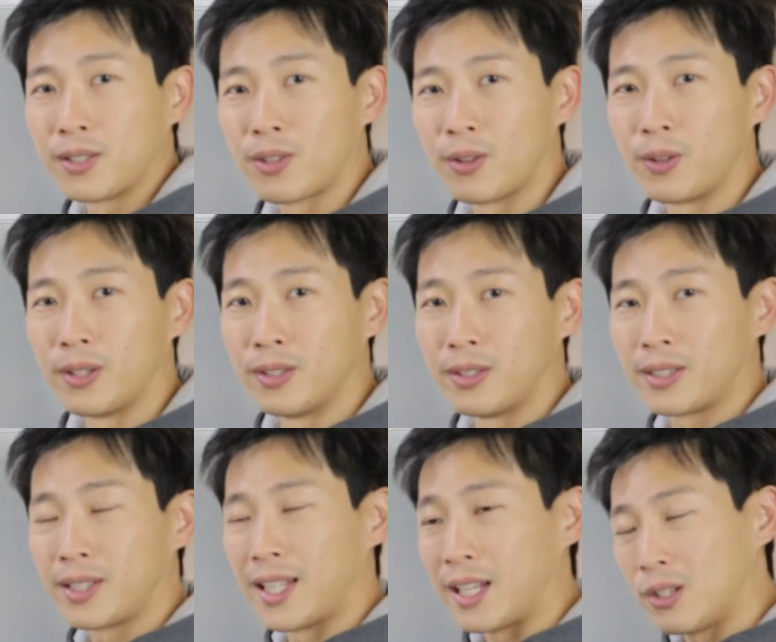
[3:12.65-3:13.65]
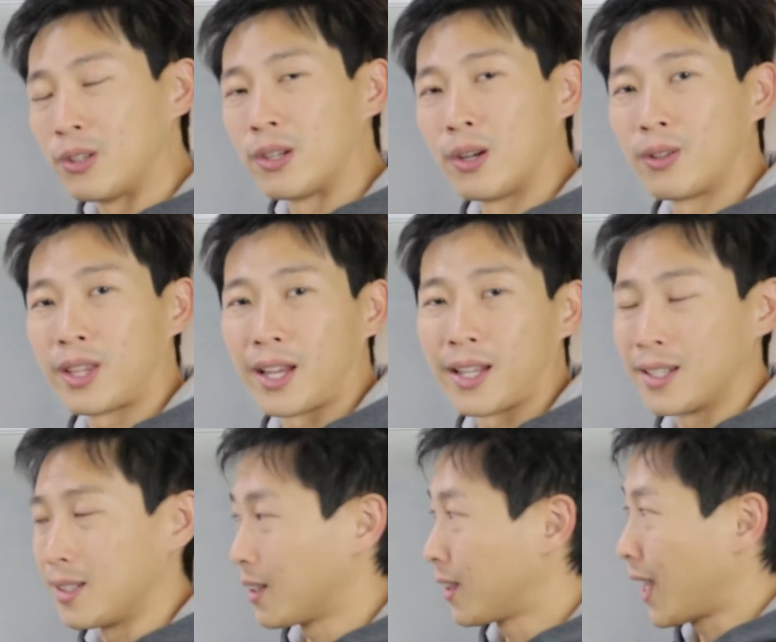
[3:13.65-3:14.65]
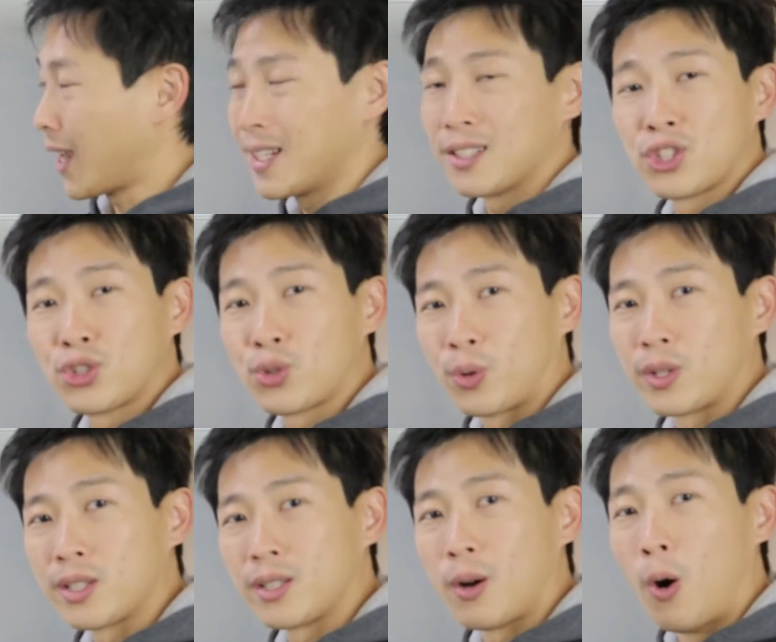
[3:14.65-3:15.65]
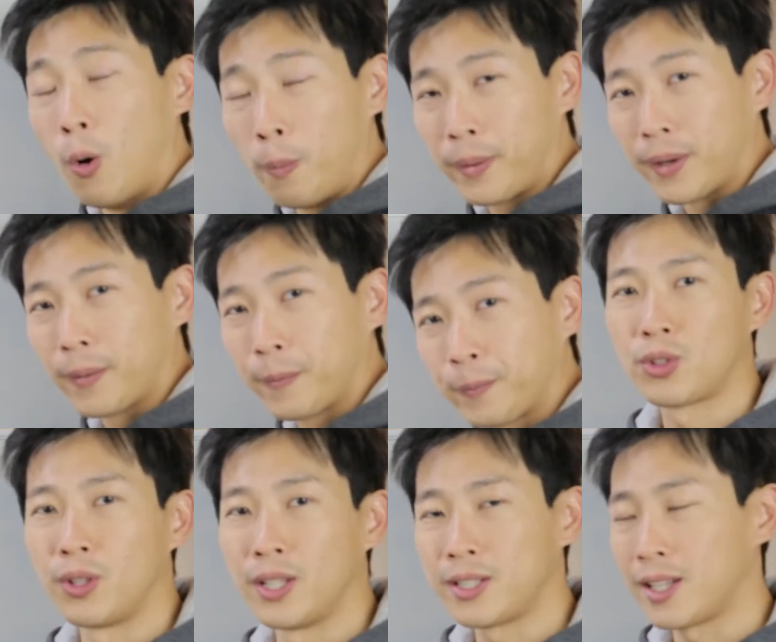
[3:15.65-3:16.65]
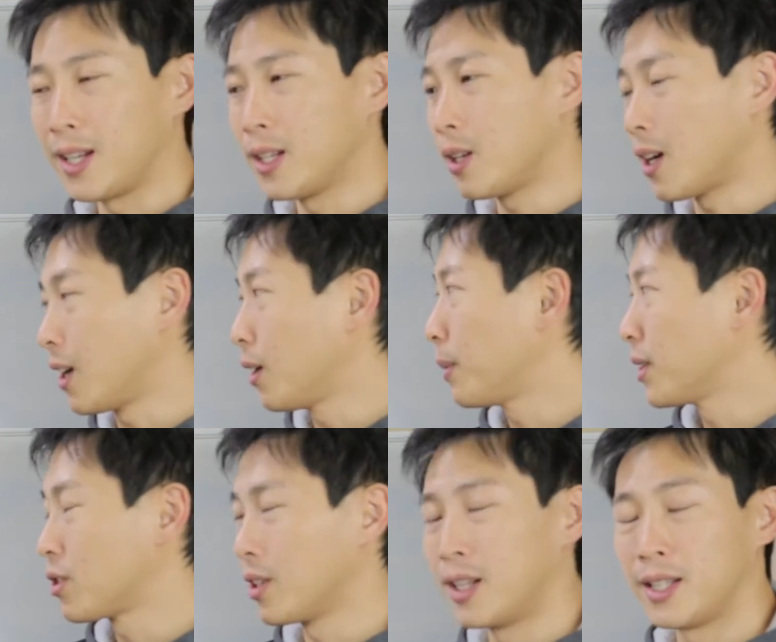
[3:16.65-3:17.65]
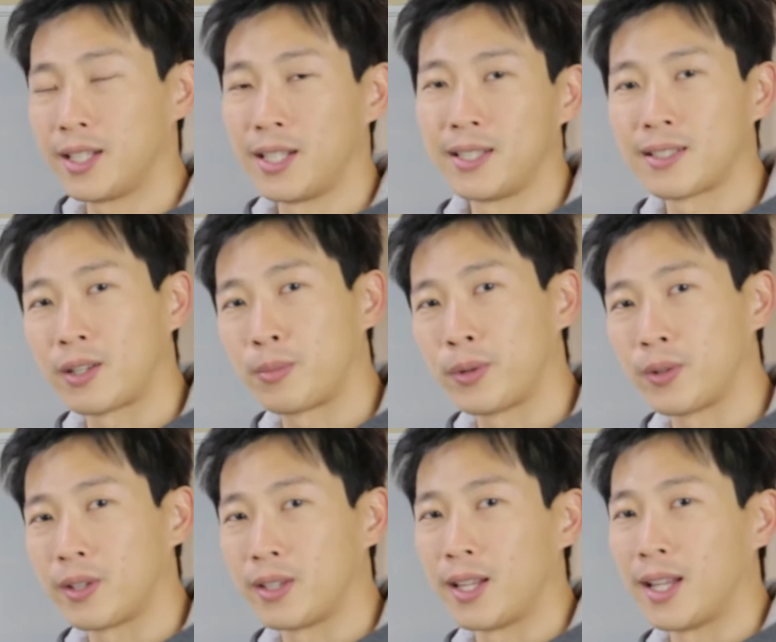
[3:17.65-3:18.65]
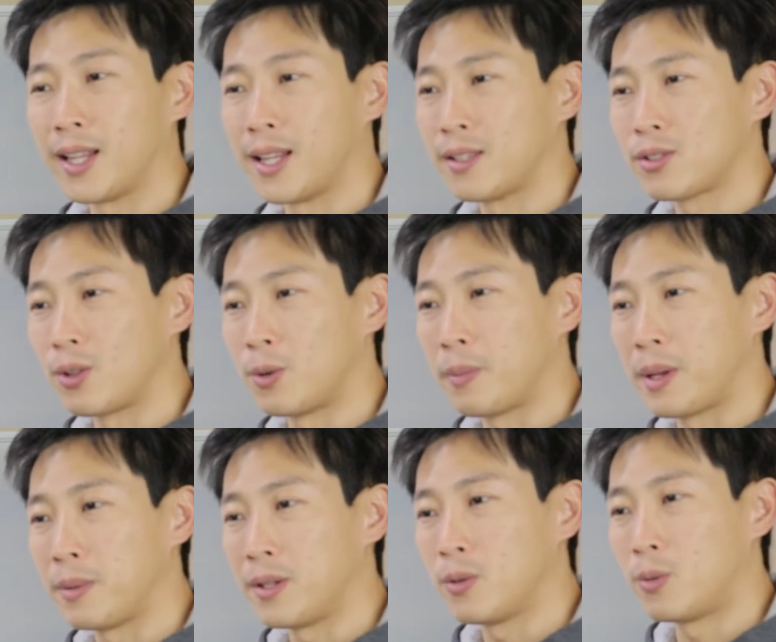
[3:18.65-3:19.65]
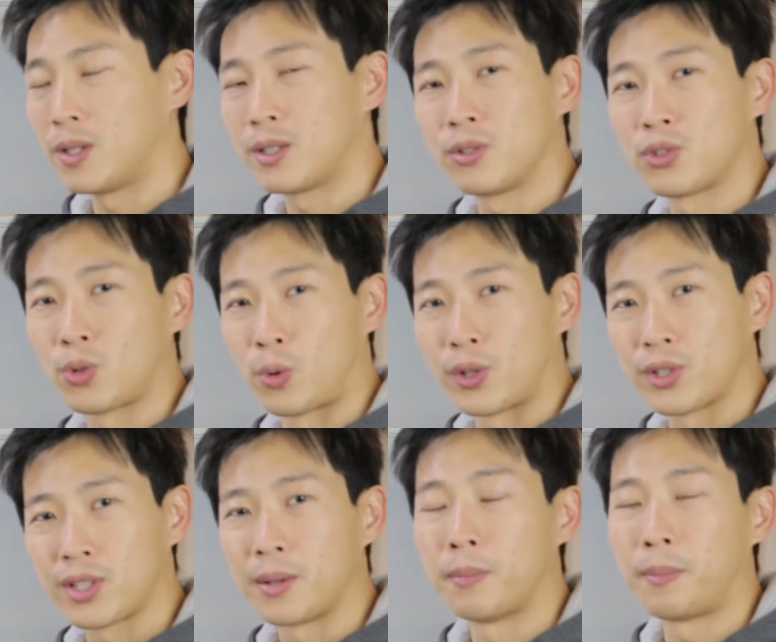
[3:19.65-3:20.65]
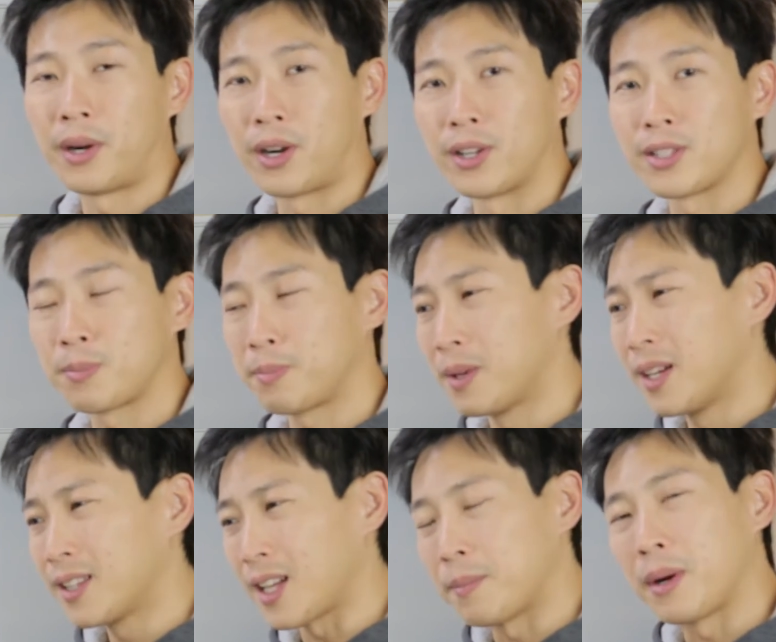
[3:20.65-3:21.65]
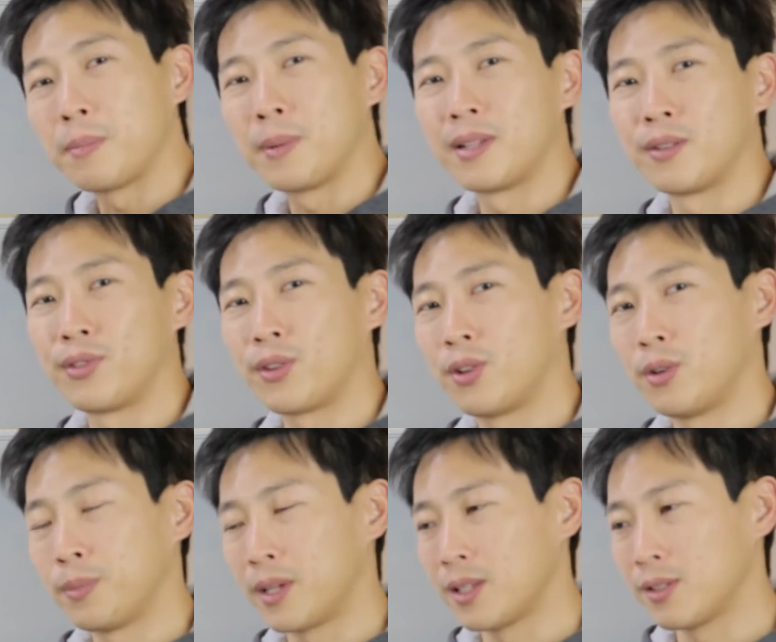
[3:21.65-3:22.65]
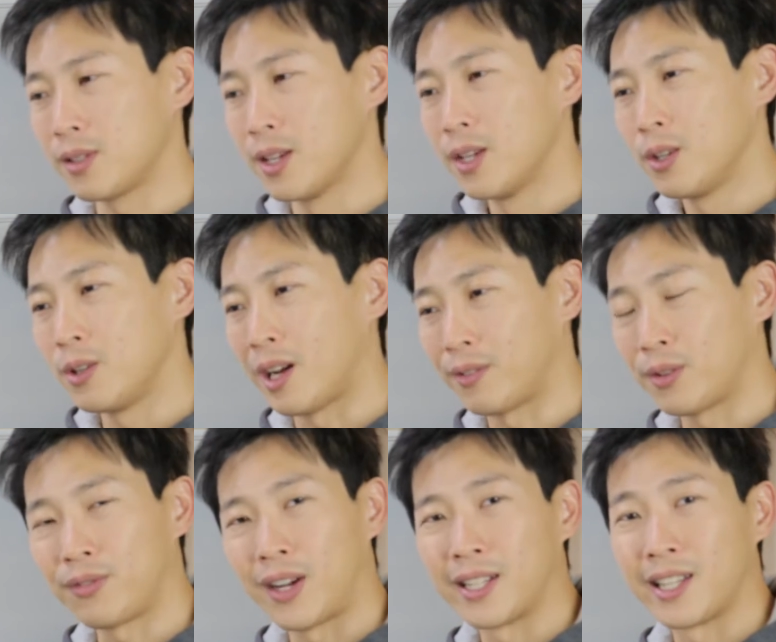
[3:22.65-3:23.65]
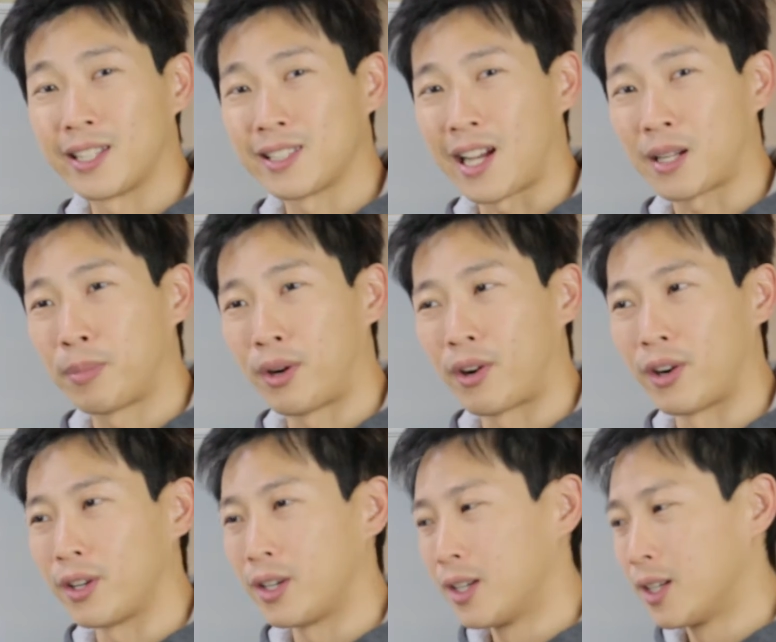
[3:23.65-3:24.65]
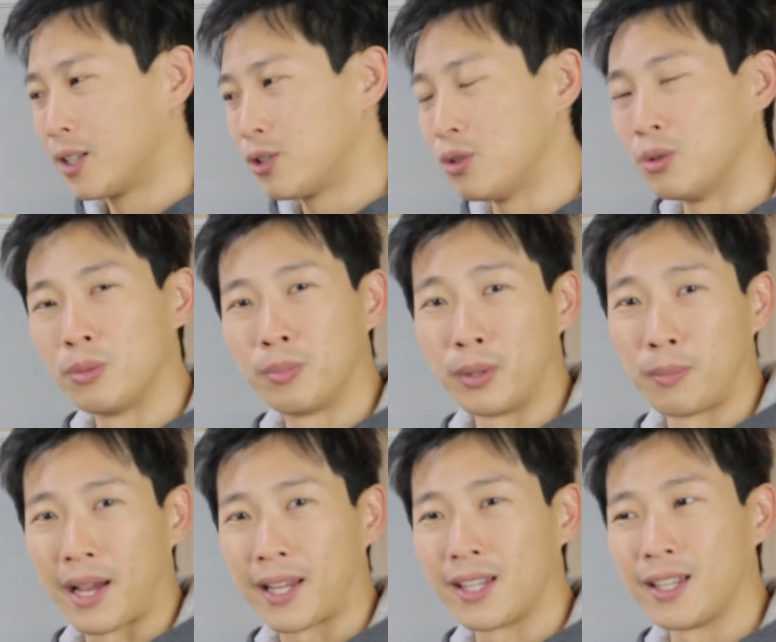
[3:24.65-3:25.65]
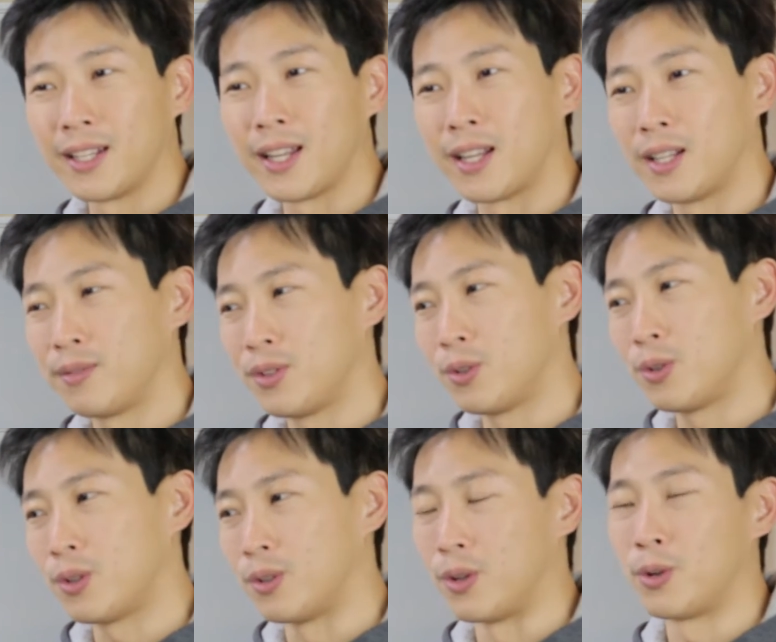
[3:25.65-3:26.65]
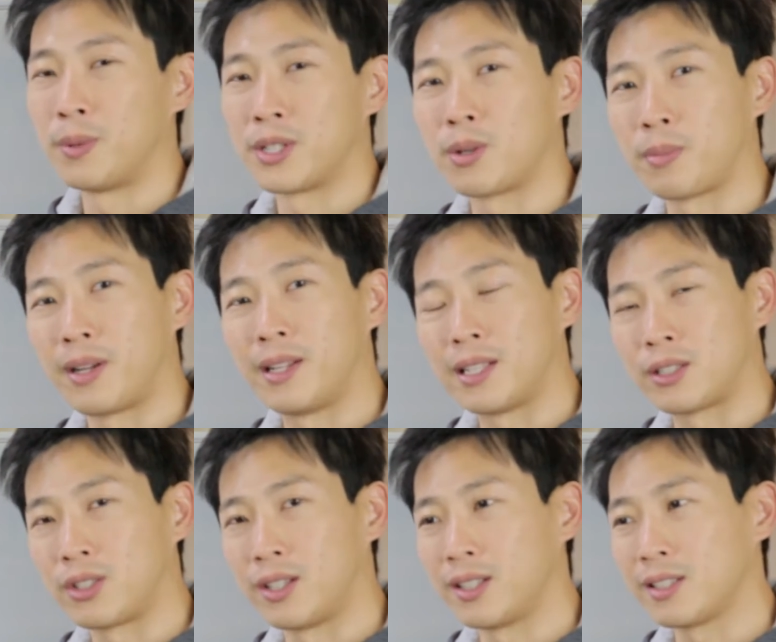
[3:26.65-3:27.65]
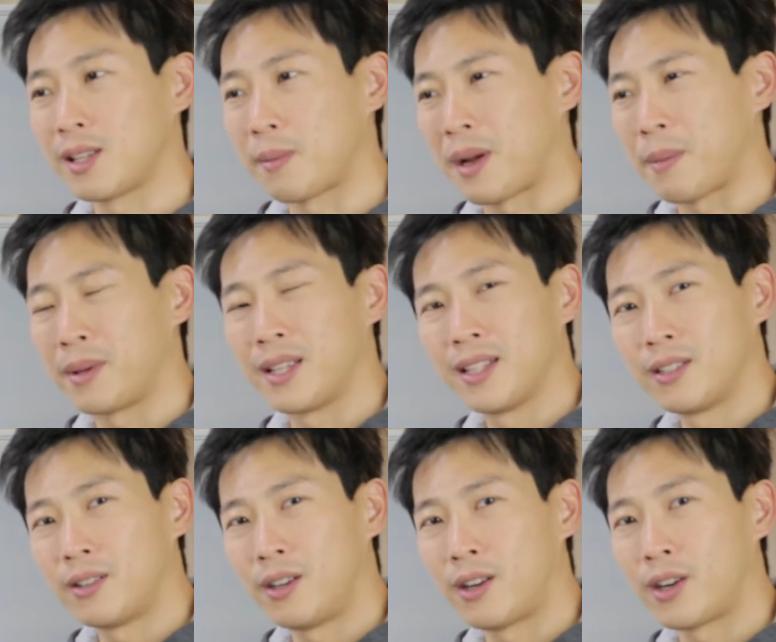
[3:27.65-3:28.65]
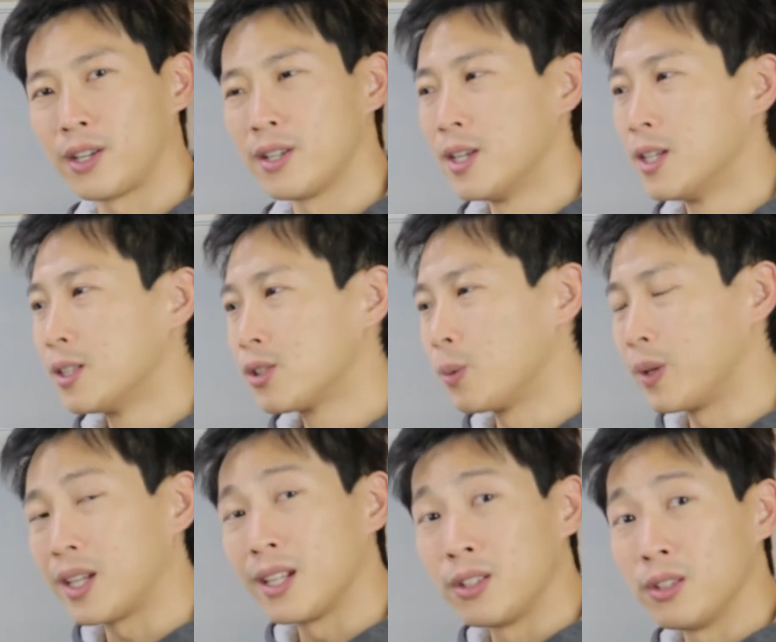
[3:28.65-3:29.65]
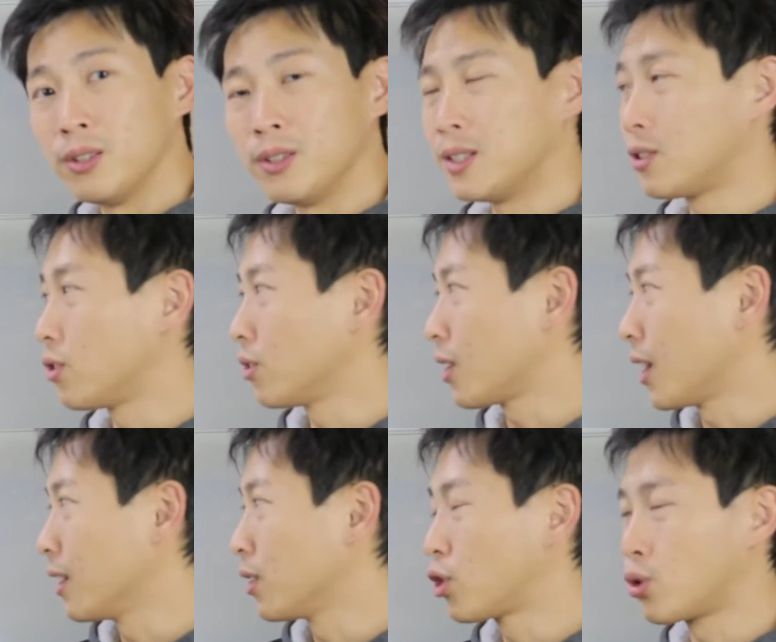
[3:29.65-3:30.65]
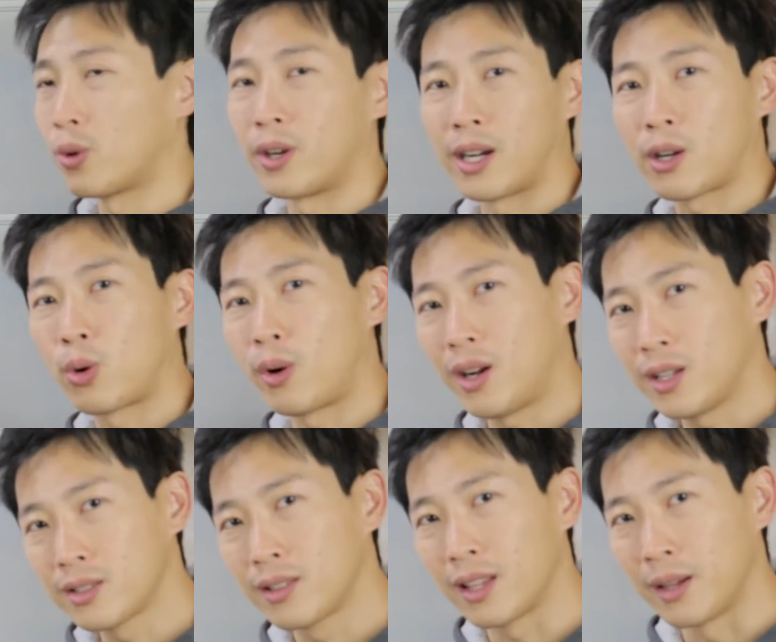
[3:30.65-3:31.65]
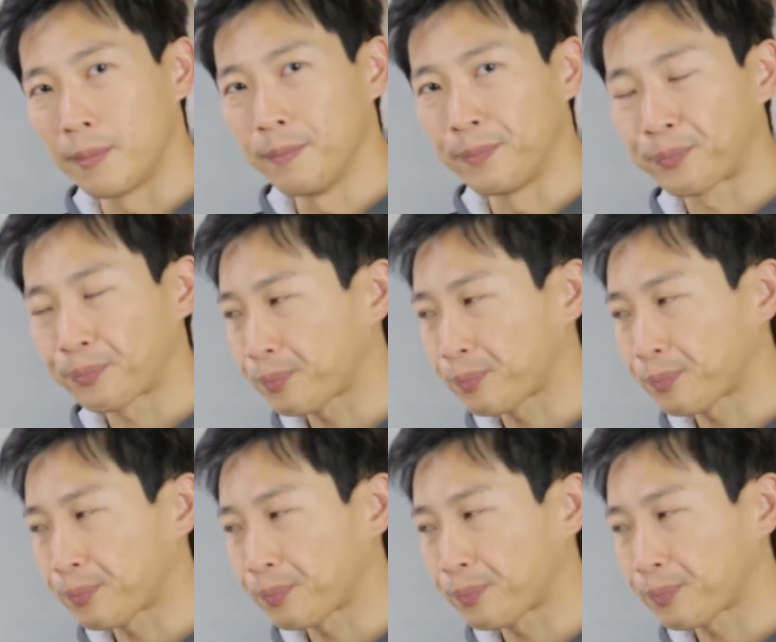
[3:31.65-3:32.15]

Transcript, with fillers: So it'll let you know that it, that is shorted open. So let's say you got a bunch of LEDs that are broken and so maybe you want to source some parts. That might be difficult because you have to find the exact part to put back in and if you don't know much about electronics that might be a little hard. So what you can do is just kind of short across them.